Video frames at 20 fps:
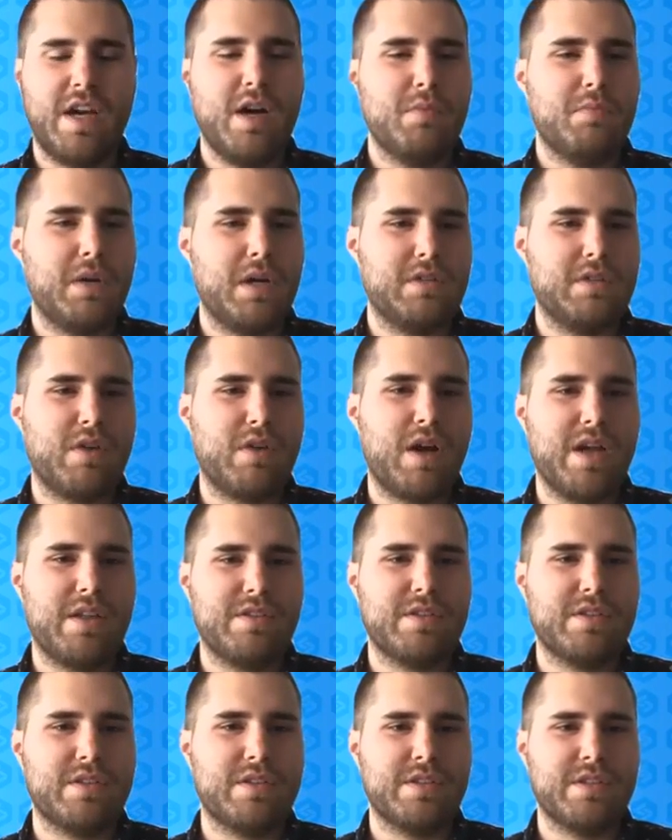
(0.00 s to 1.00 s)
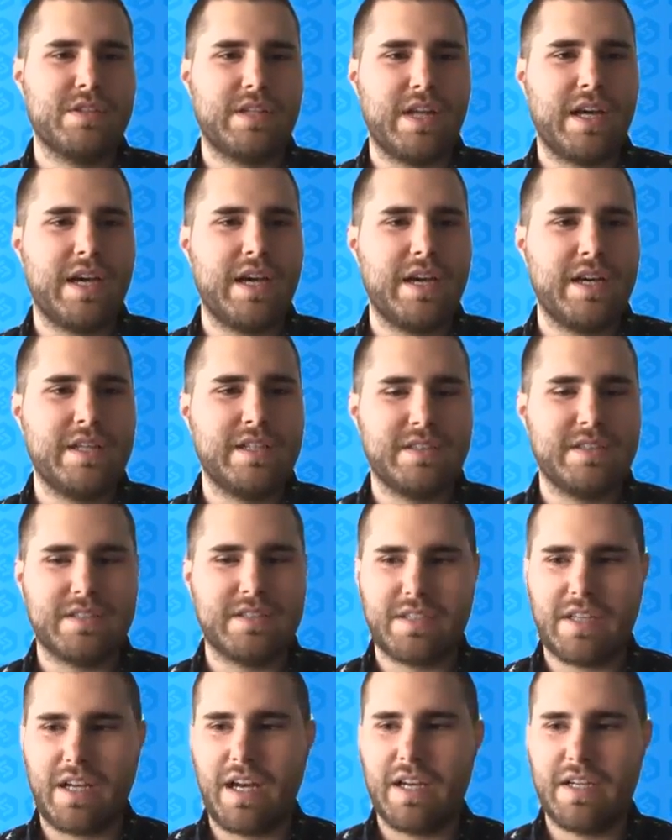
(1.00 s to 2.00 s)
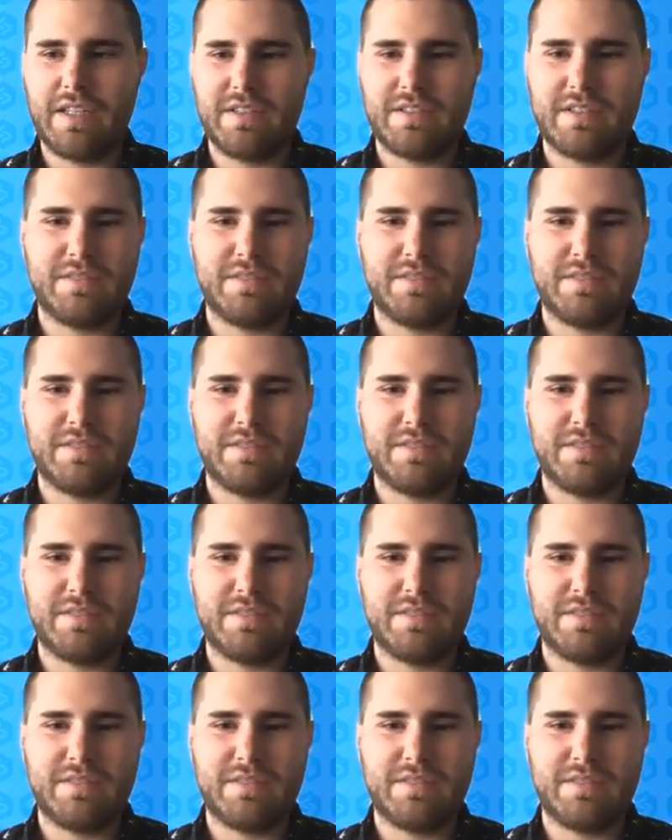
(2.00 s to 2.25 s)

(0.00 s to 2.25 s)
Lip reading: but rather that I